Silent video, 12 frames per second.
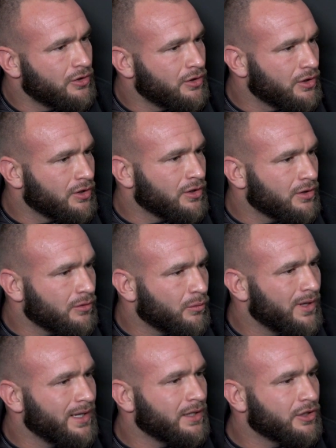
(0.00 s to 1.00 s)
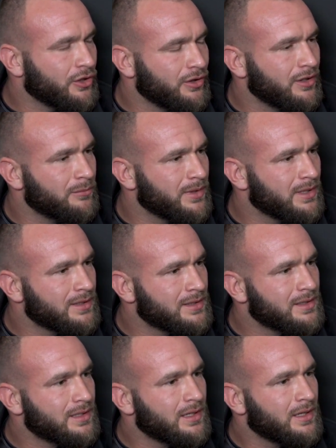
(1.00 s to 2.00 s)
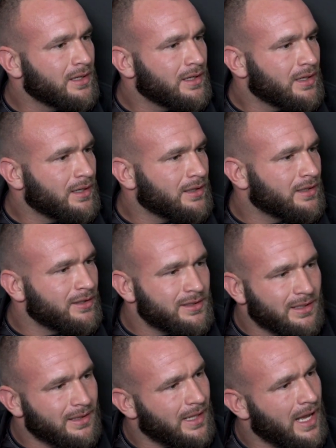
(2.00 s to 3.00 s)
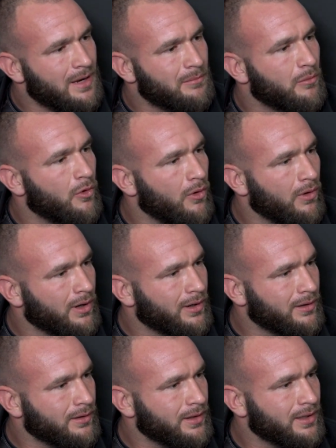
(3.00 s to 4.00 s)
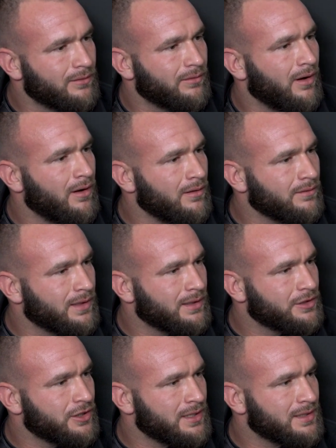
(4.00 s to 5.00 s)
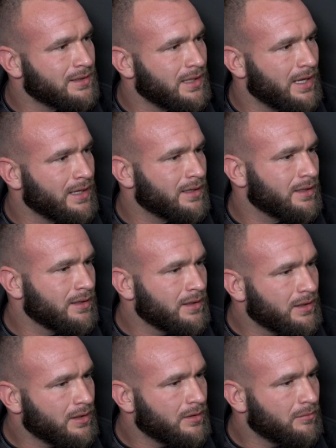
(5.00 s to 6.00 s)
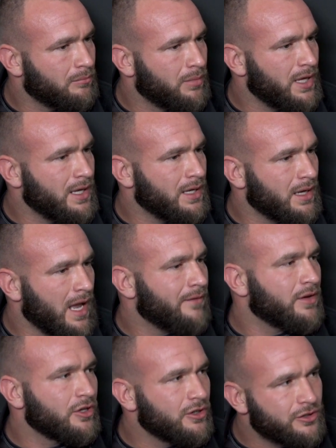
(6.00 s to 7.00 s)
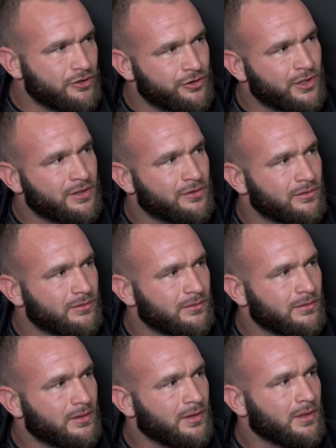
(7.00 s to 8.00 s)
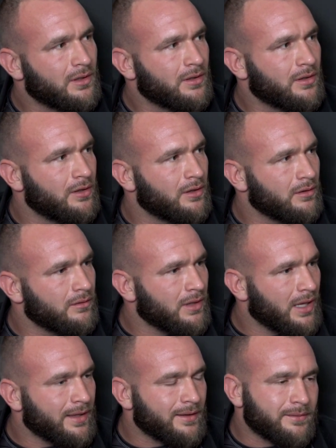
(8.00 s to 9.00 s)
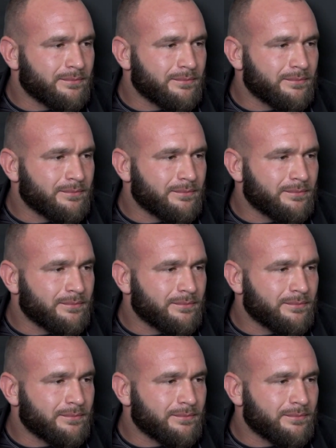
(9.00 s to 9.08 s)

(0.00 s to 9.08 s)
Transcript: the winning tournaments, there's a lot more involved than just like having good jiu-jitsu. Like